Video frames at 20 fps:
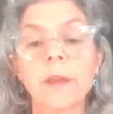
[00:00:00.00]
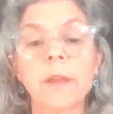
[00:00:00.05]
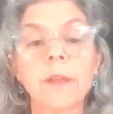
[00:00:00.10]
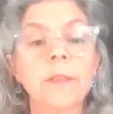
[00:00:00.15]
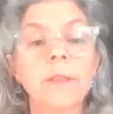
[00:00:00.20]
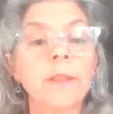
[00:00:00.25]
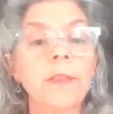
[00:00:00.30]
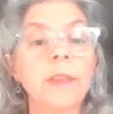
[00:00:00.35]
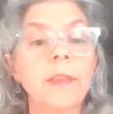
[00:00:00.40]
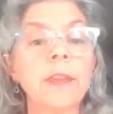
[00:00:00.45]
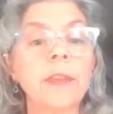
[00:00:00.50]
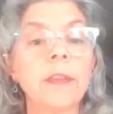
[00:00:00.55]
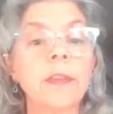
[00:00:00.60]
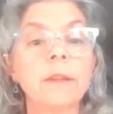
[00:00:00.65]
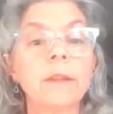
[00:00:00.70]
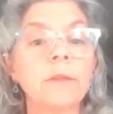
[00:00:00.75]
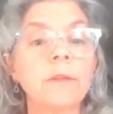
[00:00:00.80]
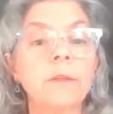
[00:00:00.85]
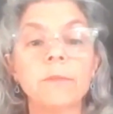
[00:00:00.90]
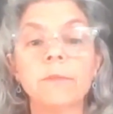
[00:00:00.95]

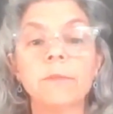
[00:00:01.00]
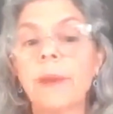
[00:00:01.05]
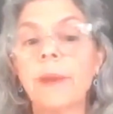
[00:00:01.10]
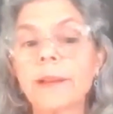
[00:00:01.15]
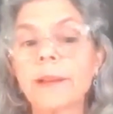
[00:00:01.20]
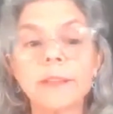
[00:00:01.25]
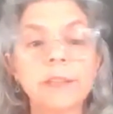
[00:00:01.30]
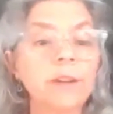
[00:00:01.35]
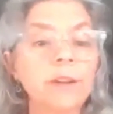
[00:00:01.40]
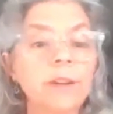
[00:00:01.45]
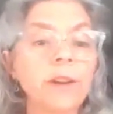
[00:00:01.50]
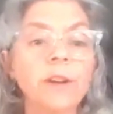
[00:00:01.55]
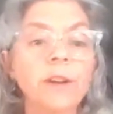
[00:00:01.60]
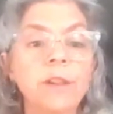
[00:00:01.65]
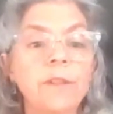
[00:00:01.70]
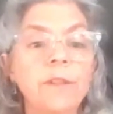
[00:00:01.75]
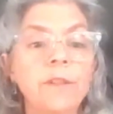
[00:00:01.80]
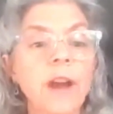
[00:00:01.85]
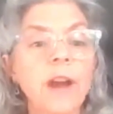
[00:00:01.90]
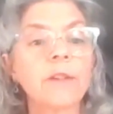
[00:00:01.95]
the bacteria,
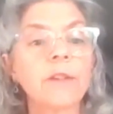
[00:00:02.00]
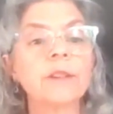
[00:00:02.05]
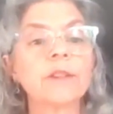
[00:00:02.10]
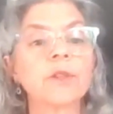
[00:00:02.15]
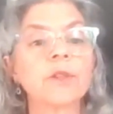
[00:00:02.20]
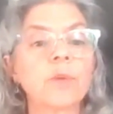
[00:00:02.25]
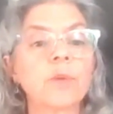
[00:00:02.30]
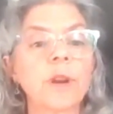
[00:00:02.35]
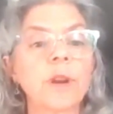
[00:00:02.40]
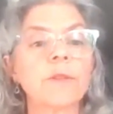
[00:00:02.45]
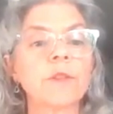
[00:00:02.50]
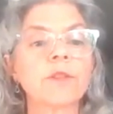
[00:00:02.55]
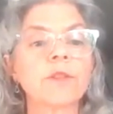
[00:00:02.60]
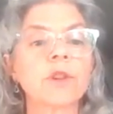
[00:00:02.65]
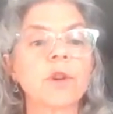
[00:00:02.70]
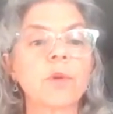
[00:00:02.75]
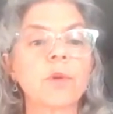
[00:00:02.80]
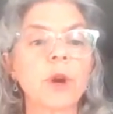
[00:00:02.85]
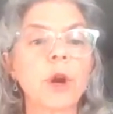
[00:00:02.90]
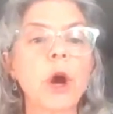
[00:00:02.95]
the virus, or whatever's
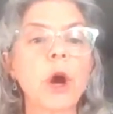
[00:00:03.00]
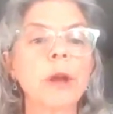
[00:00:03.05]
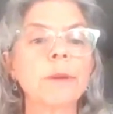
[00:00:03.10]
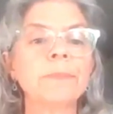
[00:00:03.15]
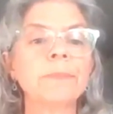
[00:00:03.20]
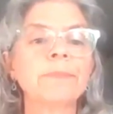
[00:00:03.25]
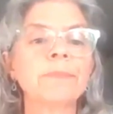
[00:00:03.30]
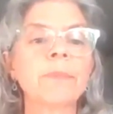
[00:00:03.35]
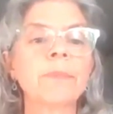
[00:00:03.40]
going on.